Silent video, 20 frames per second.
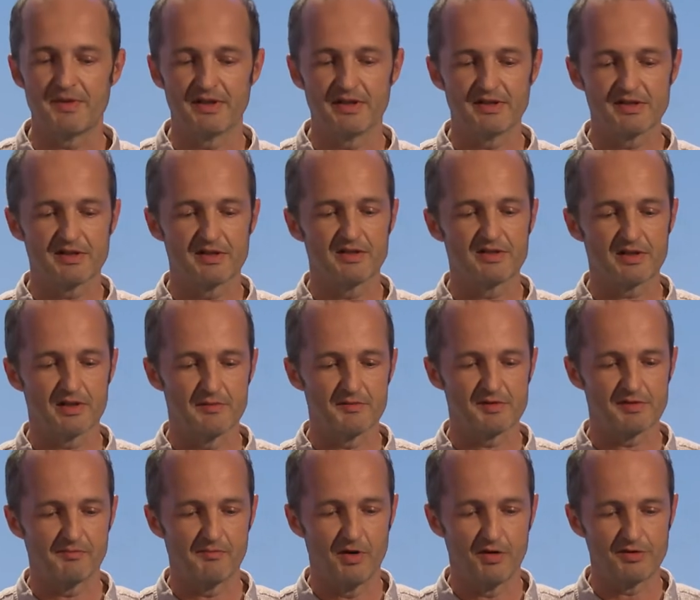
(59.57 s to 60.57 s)
things in
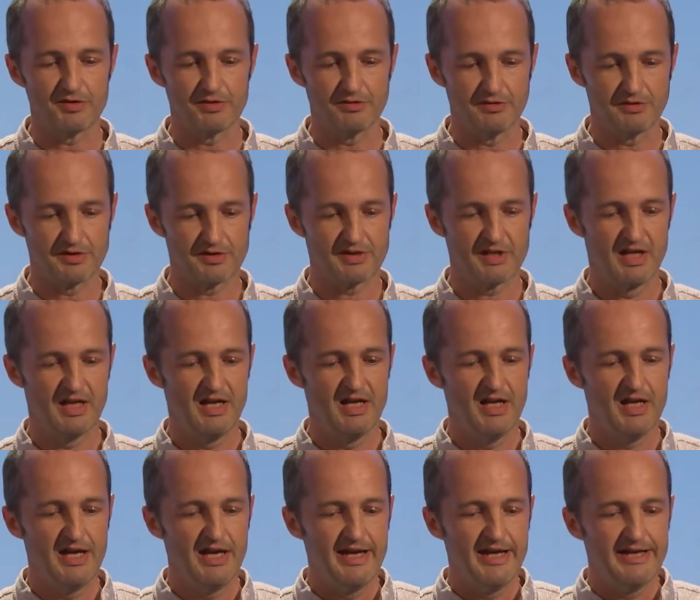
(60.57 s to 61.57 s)
terms of modules,
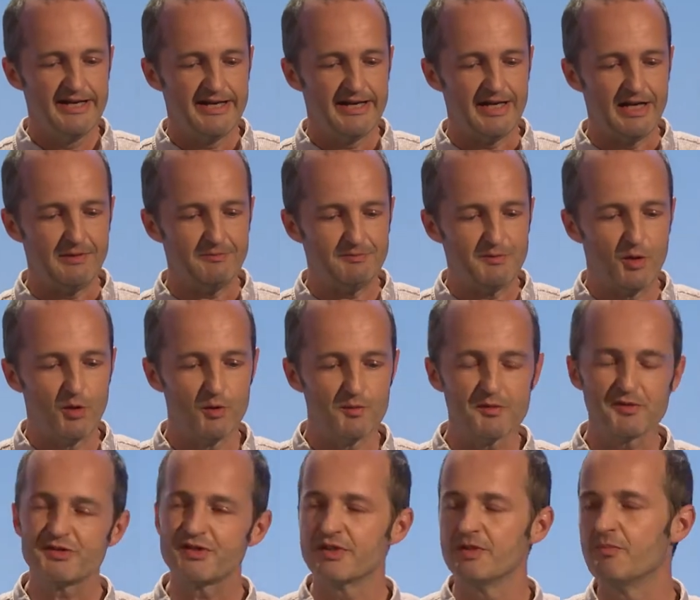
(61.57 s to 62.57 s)
um,
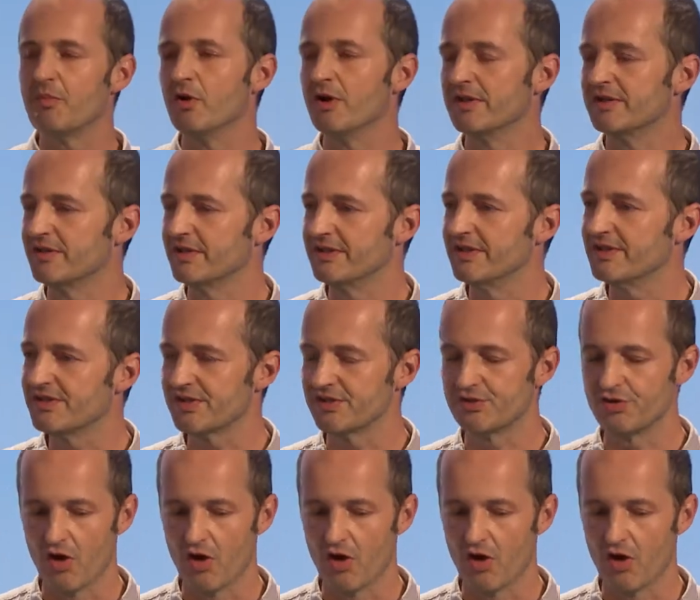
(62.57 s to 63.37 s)
almost to the point that it's a